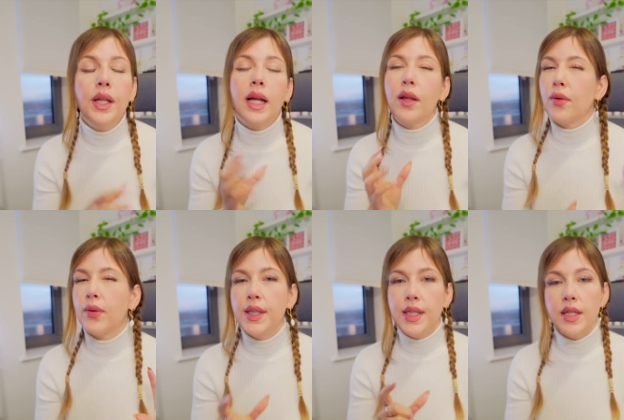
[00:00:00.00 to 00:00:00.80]
like
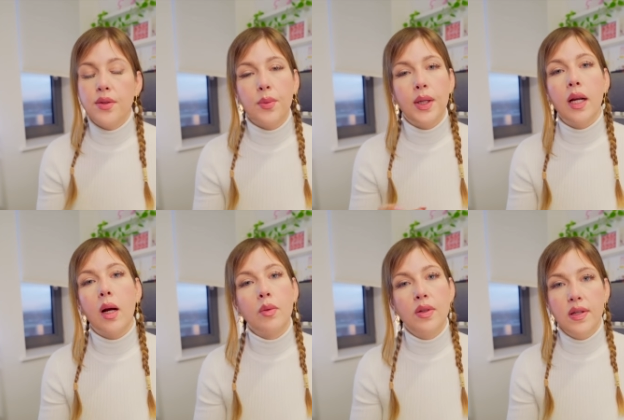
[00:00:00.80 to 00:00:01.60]
three days a week
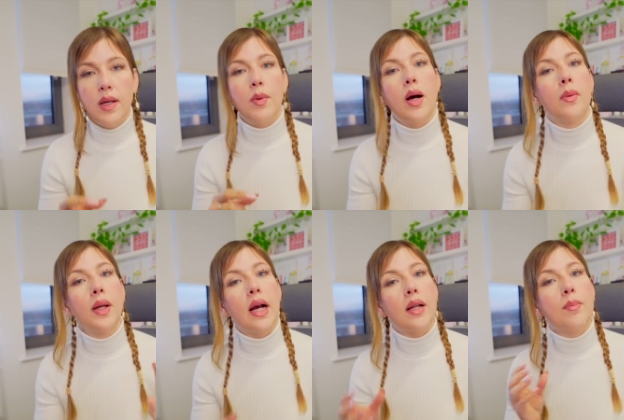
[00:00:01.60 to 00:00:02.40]
I would say while we had